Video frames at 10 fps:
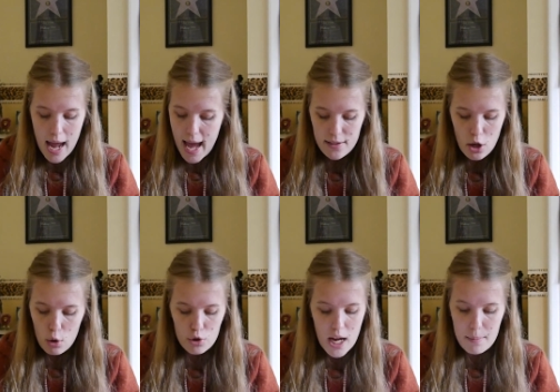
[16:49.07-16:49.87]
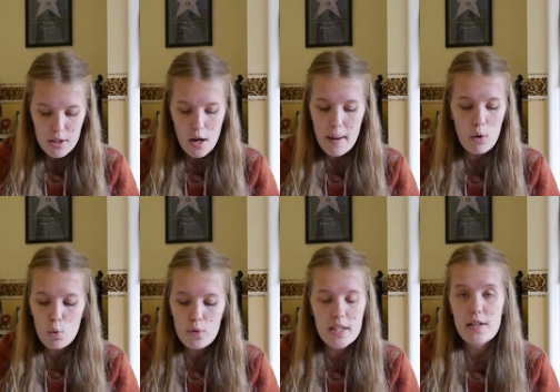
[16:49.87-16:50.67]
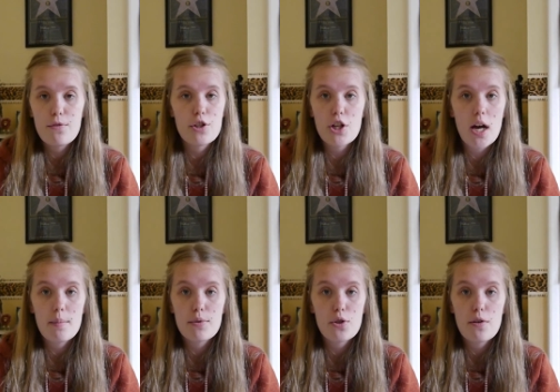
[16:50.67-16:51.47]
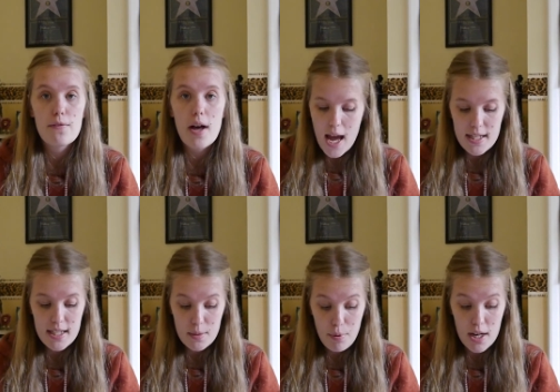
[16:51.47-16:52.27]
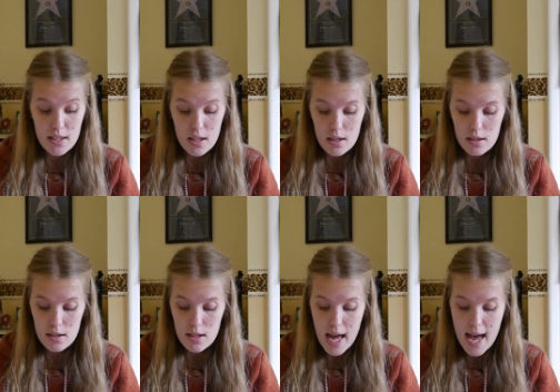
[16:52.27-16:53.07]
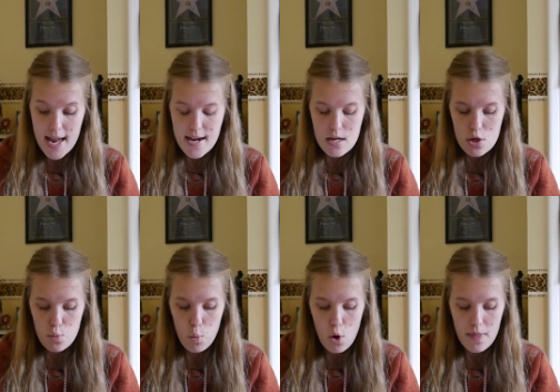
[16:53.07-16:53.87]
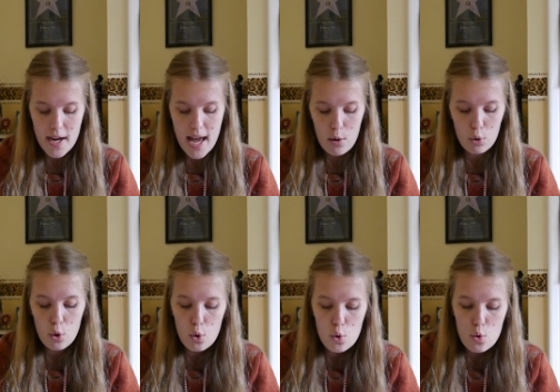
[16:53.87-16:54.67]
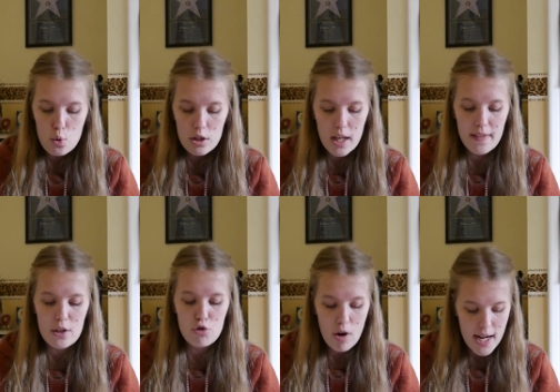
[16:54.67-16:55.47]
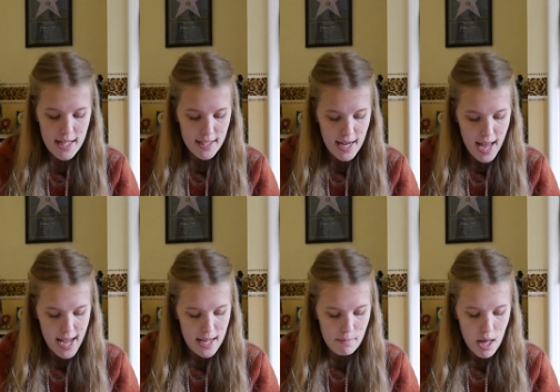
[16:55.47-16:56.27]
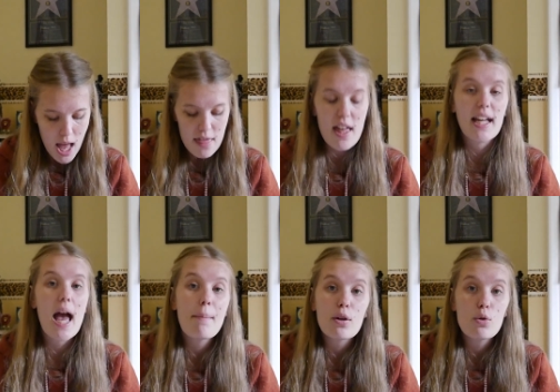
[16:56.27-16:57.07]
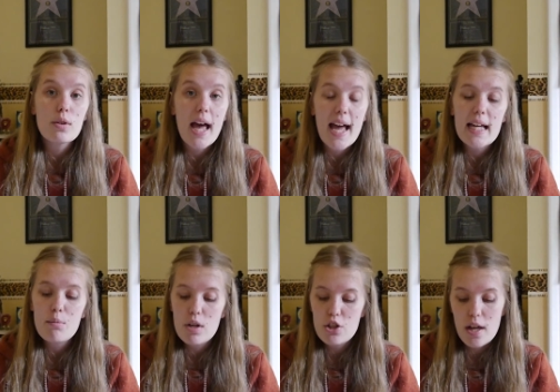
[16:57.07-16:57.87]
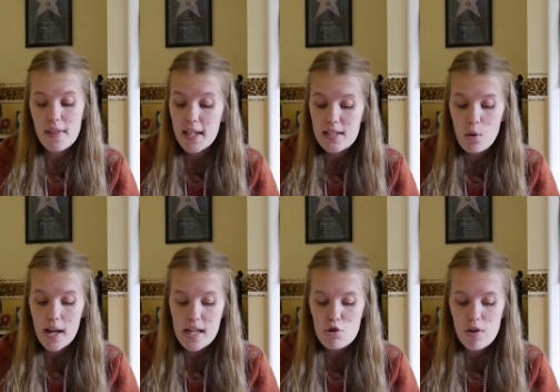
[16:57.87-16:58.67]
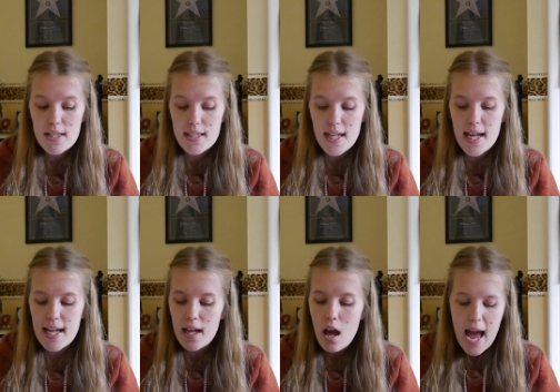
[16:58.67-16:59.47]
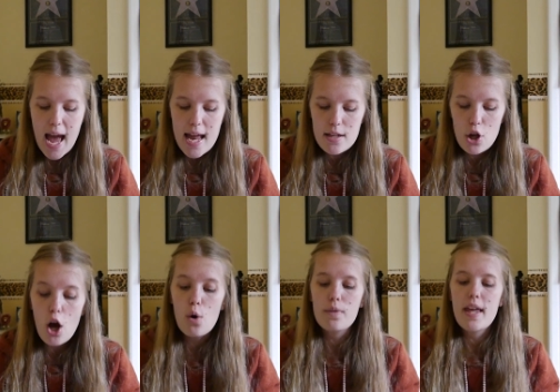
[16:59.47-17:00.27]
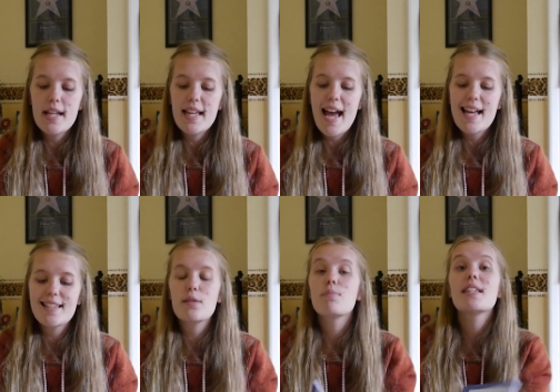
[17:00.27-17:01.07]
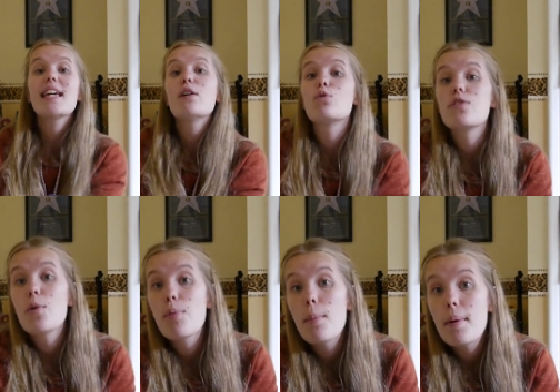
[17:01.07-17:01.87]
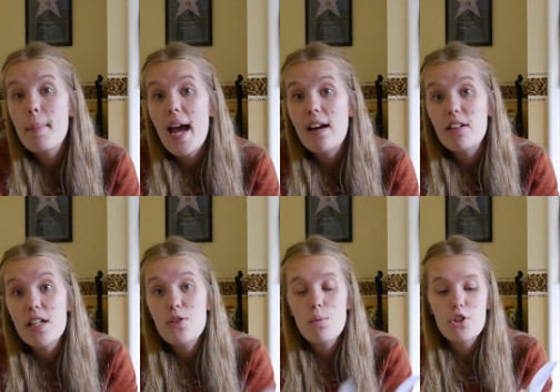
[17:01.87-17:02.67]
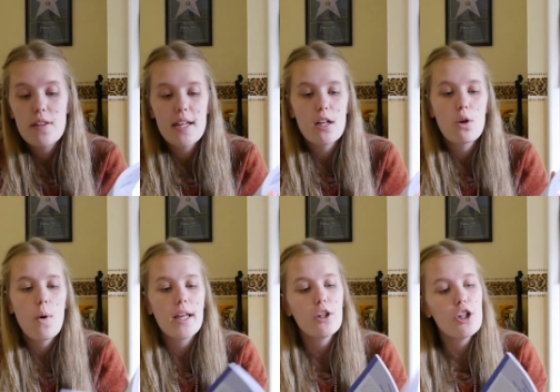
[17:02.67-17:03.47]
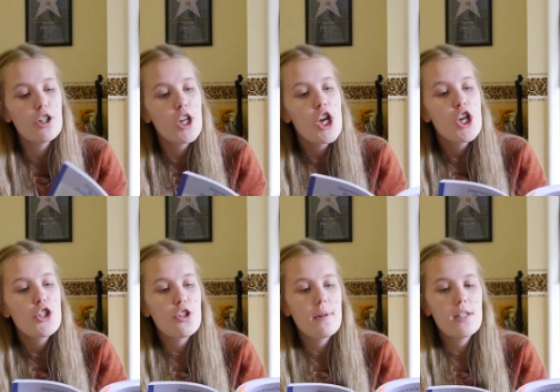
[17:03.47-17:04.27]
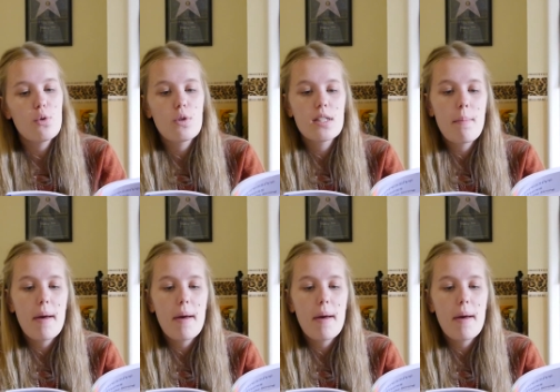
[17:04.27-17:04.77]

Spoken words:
has a whole chapter about all the different types of antidepressants and what they're now called, like their trade name, their chemical name, which I think is quite interesting. And then he has some skills for problem areas, which I think are quite good. So he talks